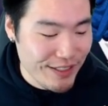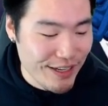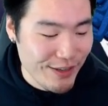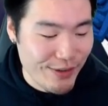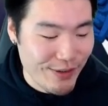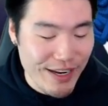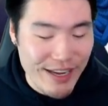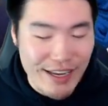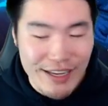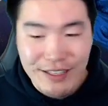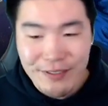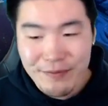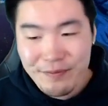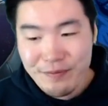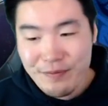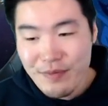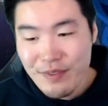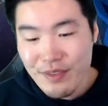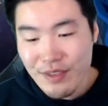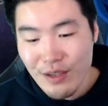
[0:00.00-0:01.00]
right,
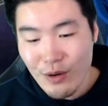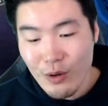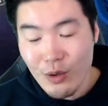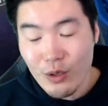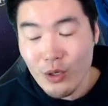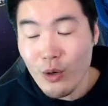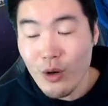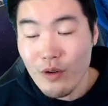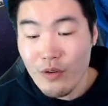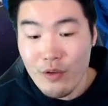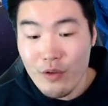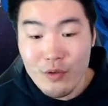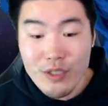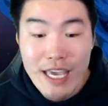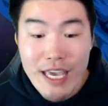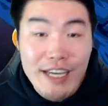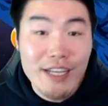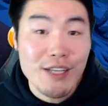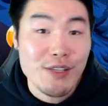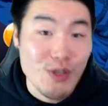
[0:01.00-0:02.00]
or, or no, if you
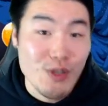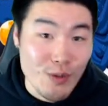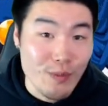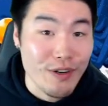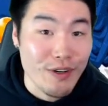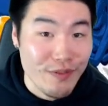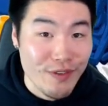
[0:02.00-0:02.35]
take a super